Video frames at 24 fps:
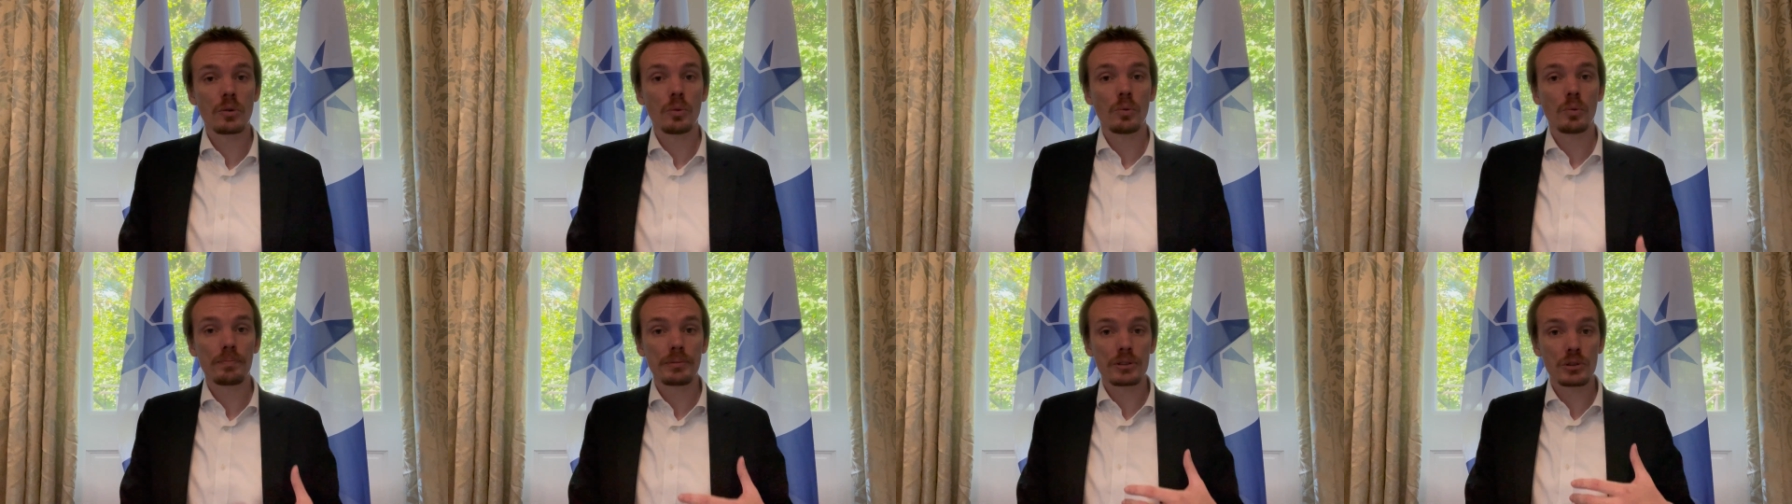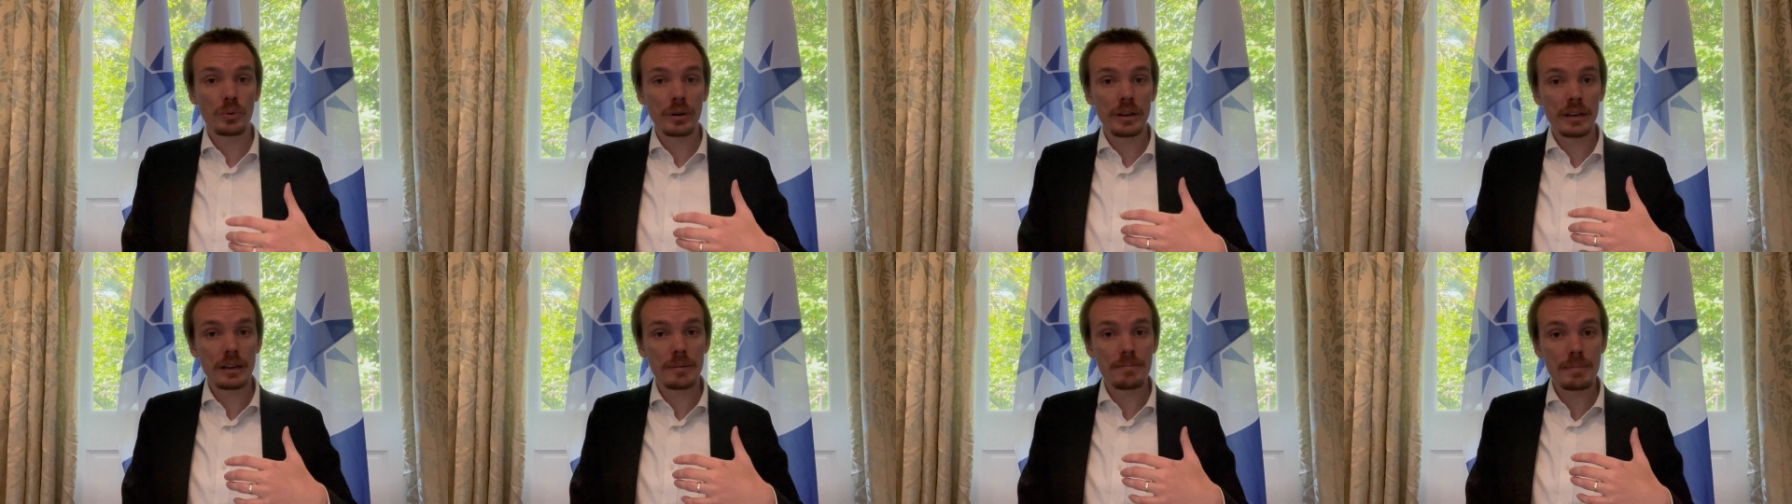
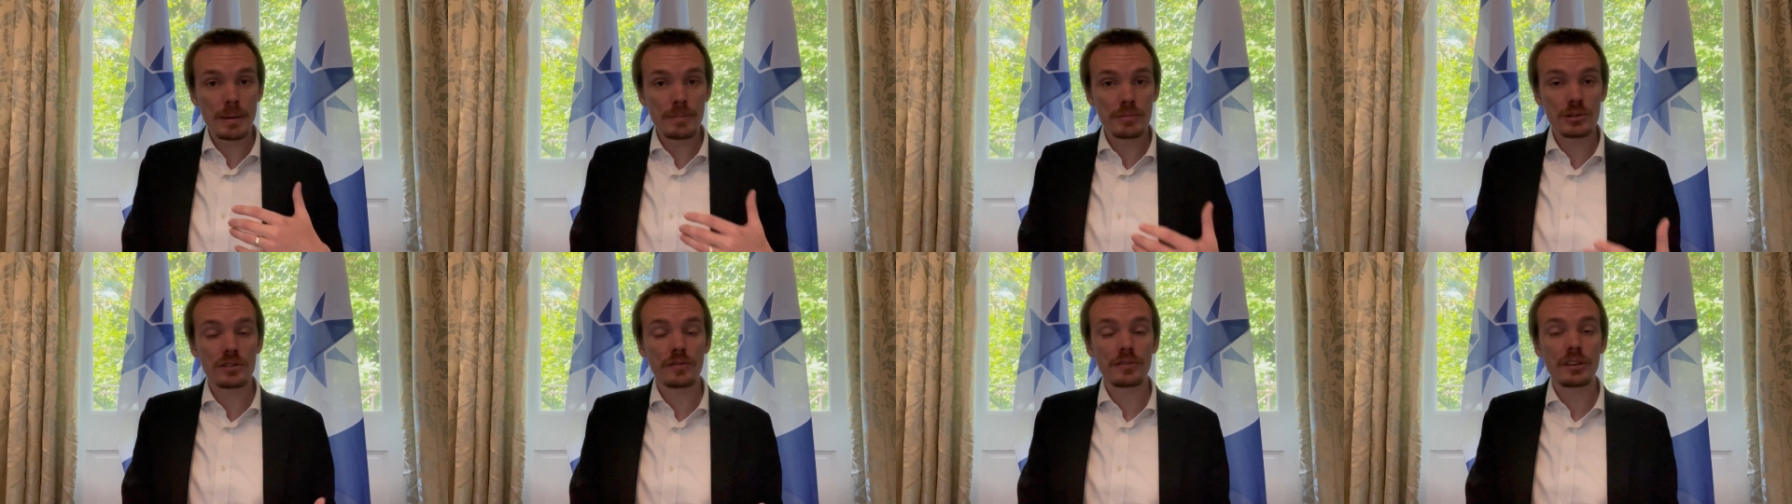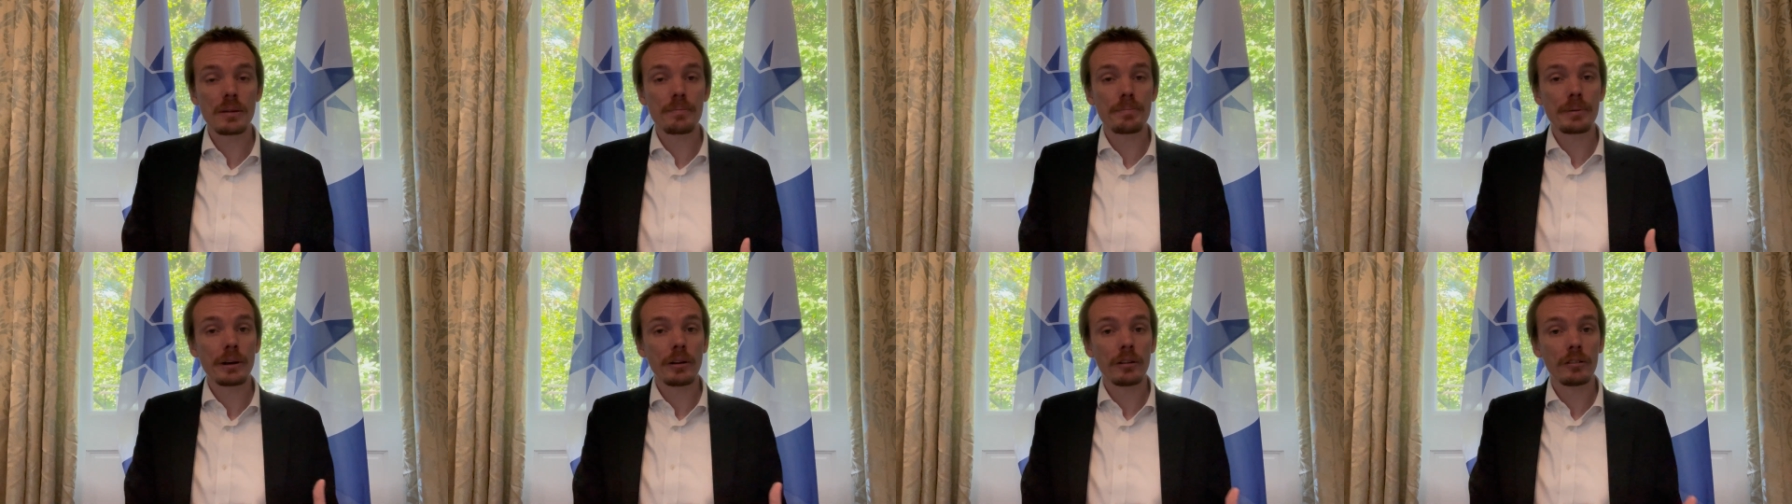between members of the
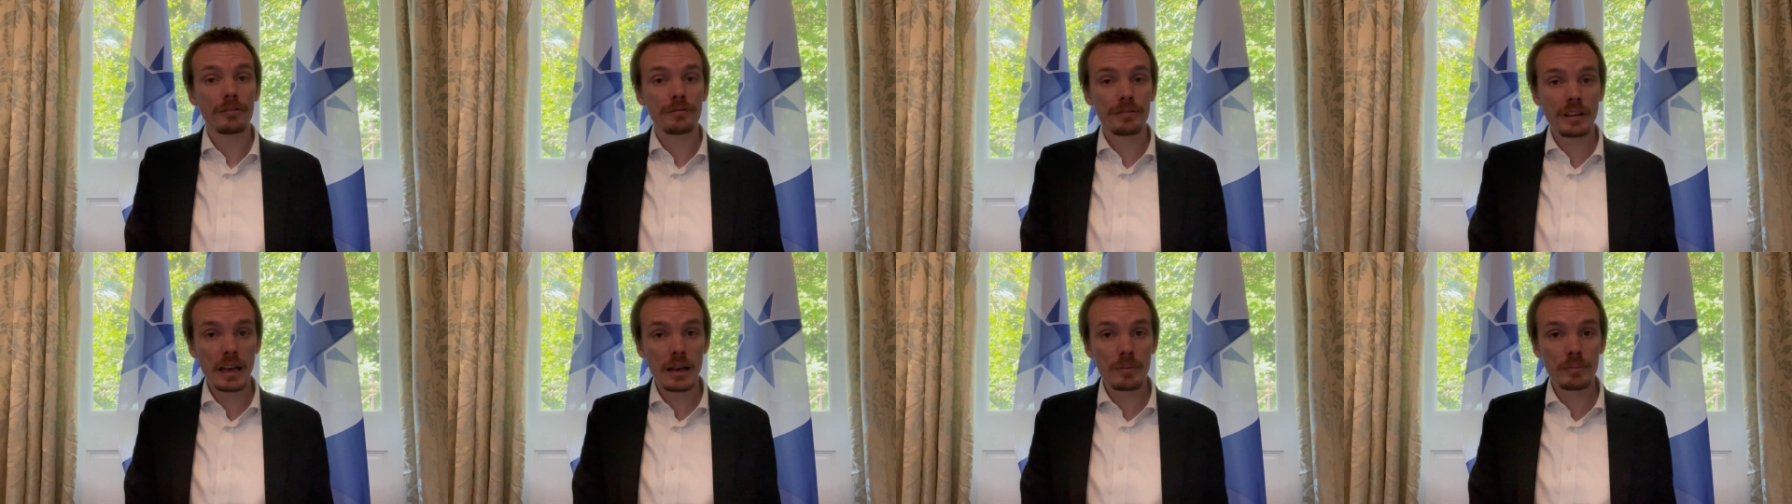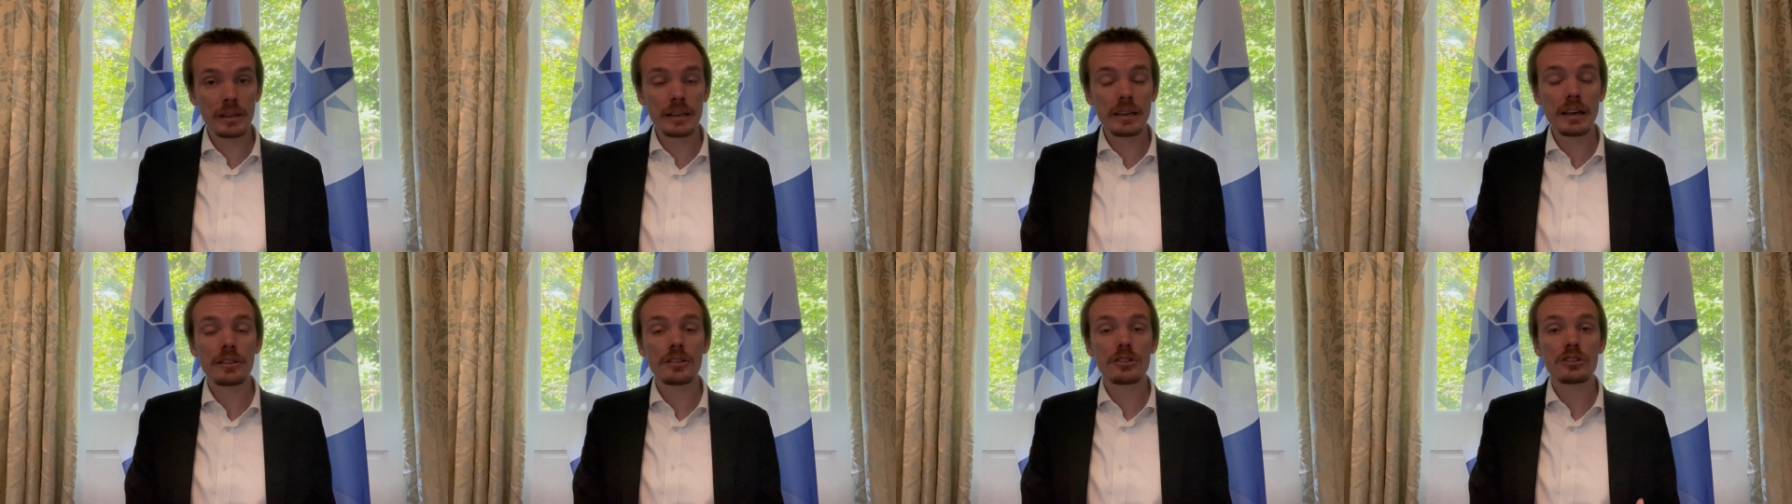imperial
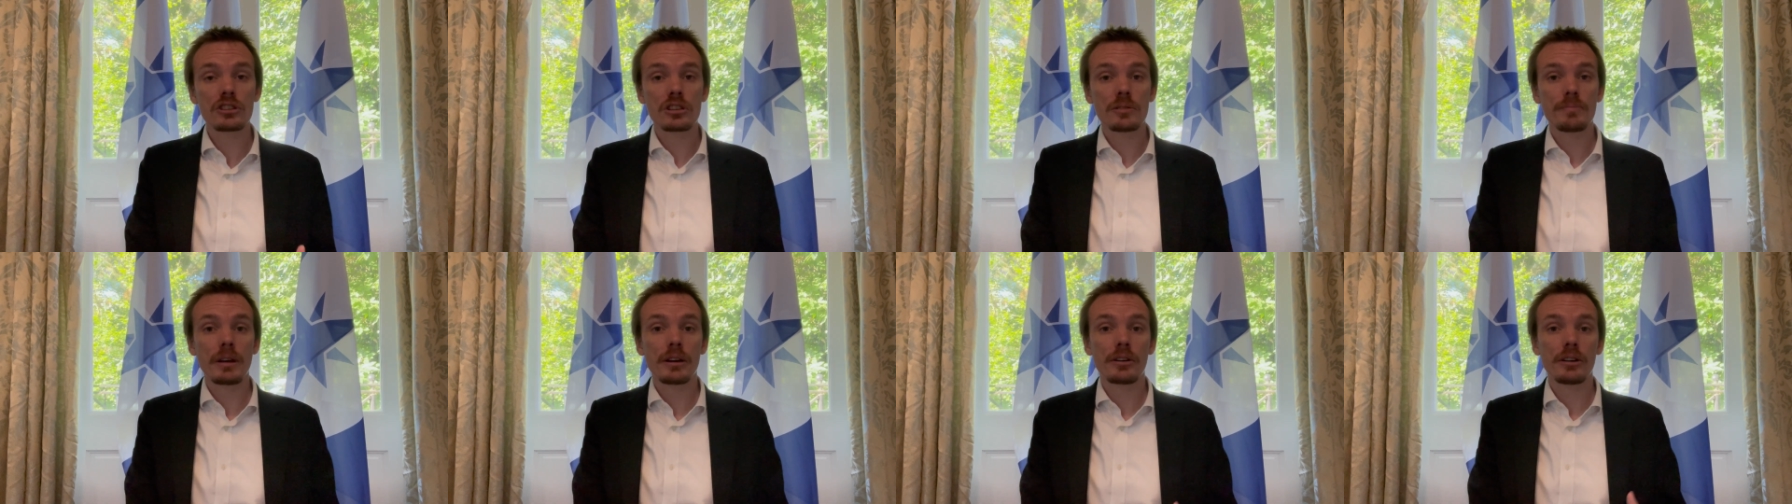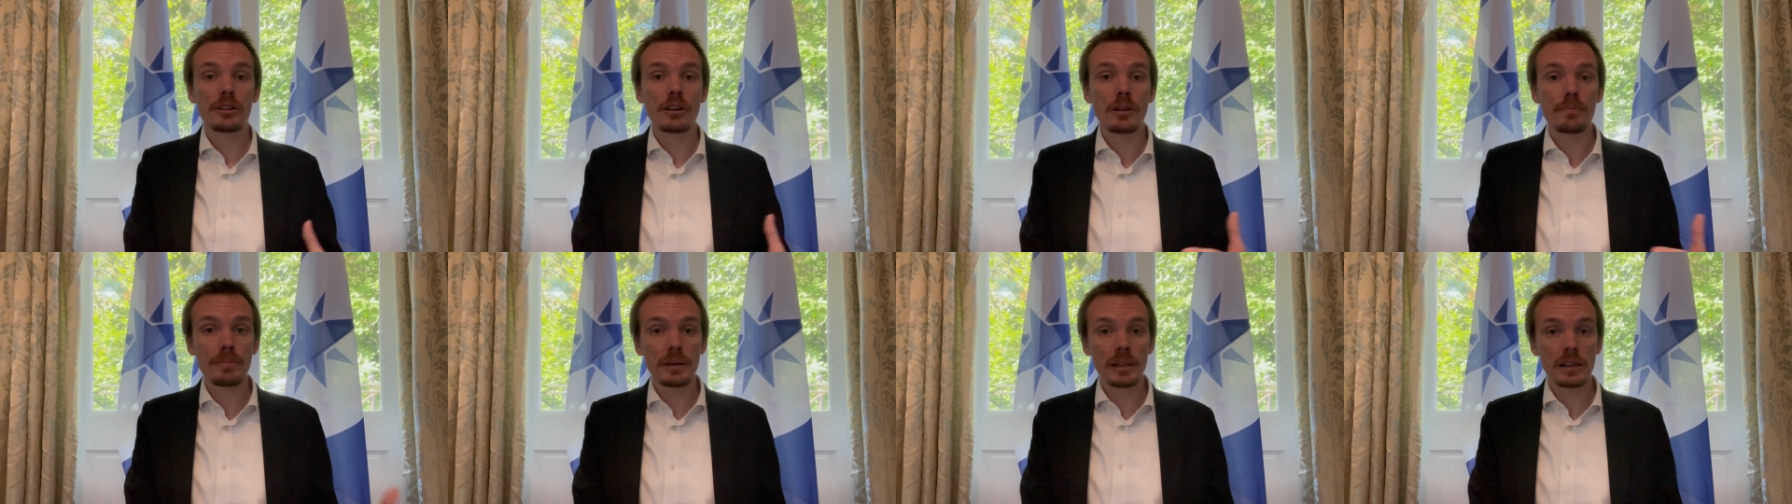family and the Stomarian
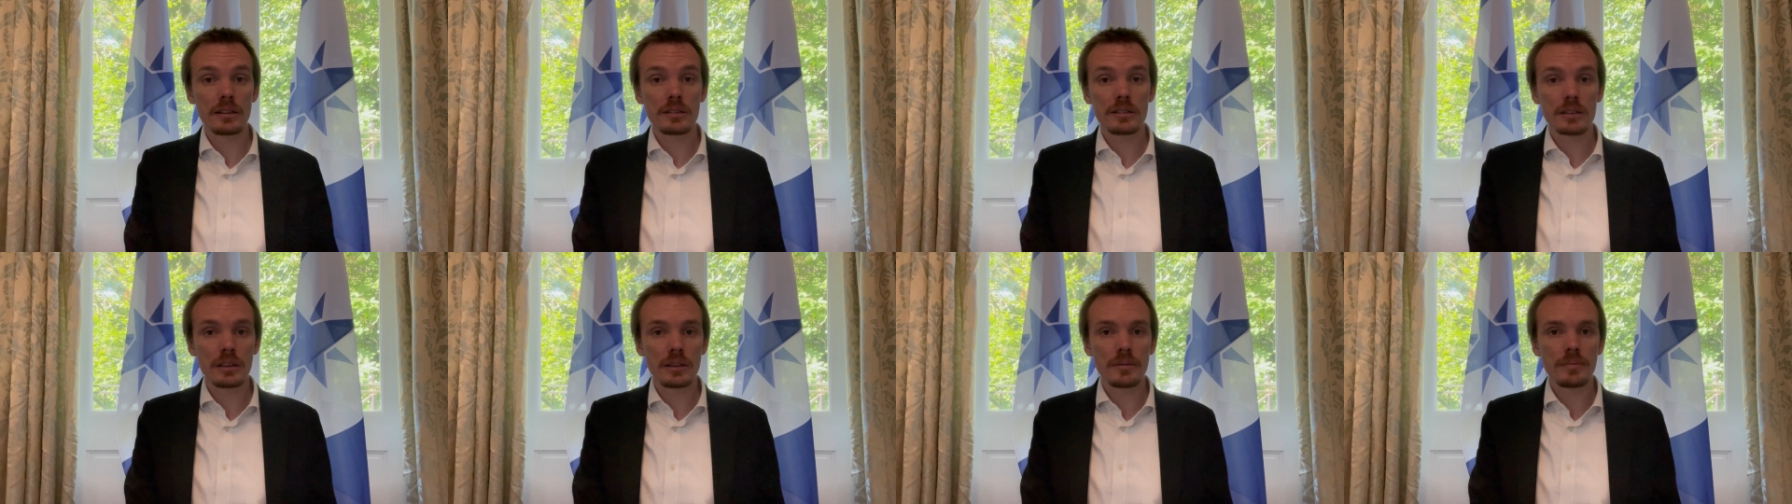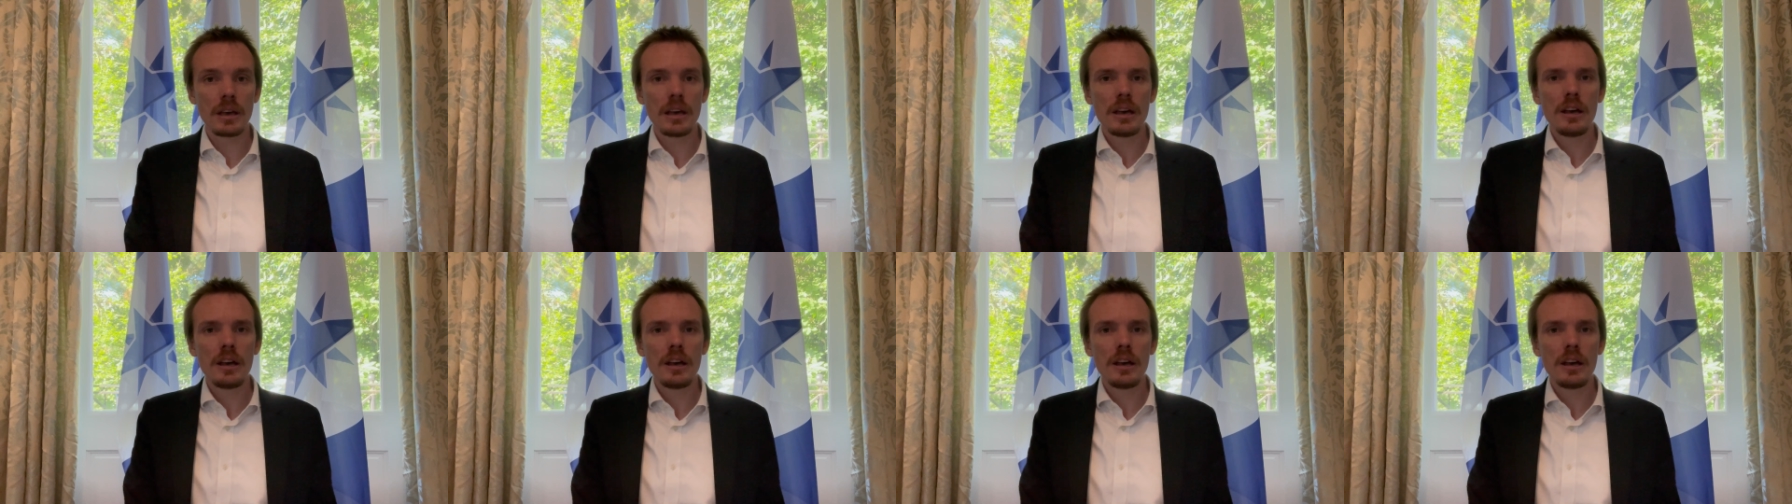nobility,